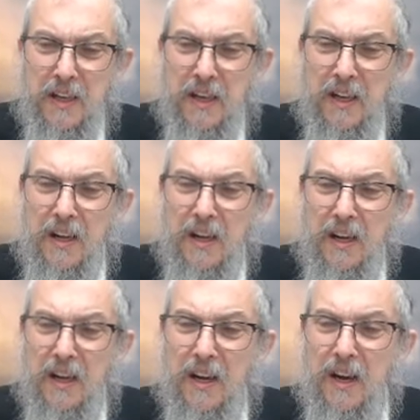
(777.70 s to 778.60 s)

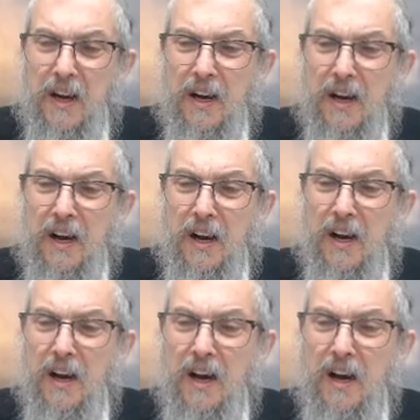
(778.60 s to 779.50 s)

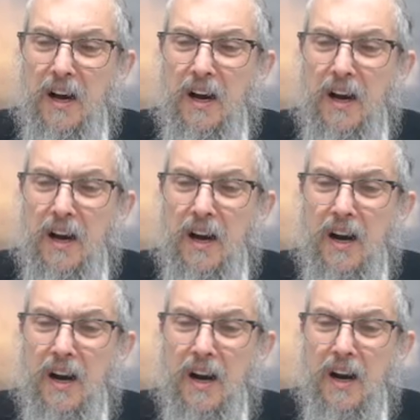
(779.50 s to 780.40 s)

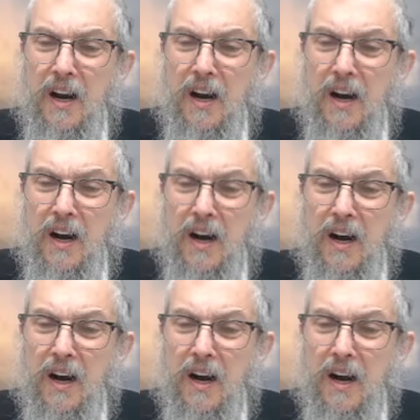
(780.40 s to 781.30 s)

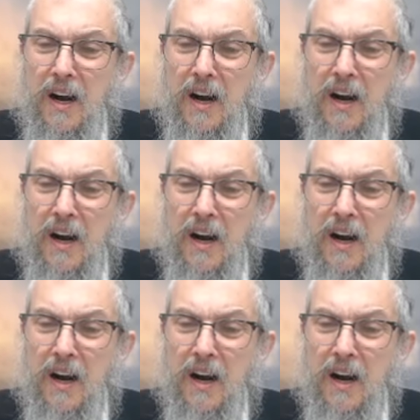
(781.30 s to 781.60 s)
(silence)